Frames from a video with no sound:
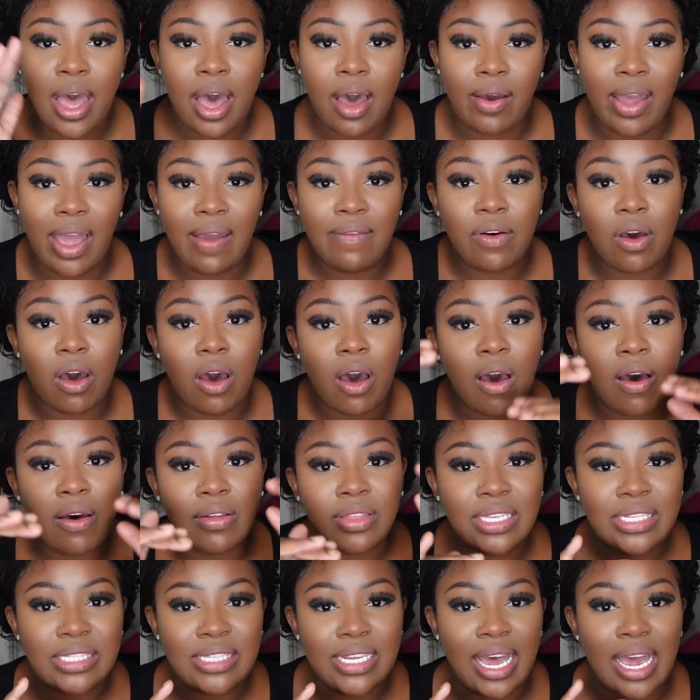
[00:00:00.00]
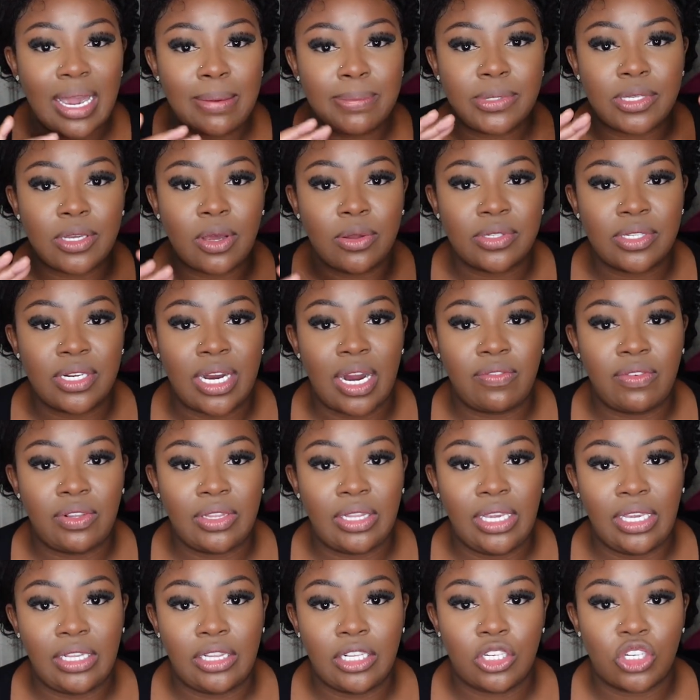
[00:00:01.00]
I'll have all the time zones and
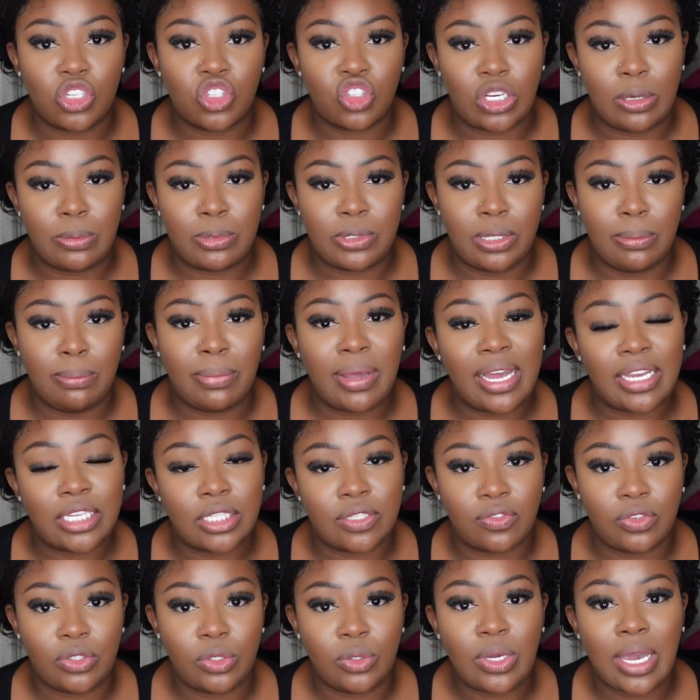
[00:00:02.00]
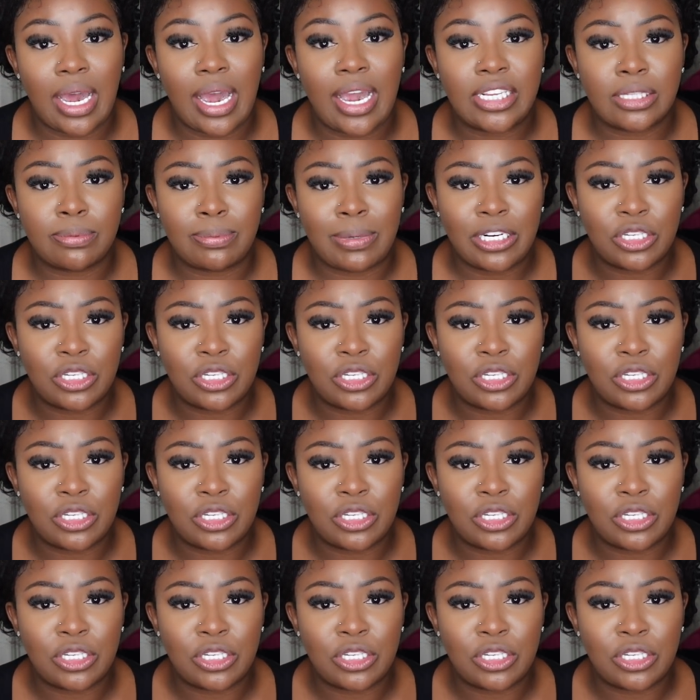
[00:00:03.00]
everything in the description box for you guys,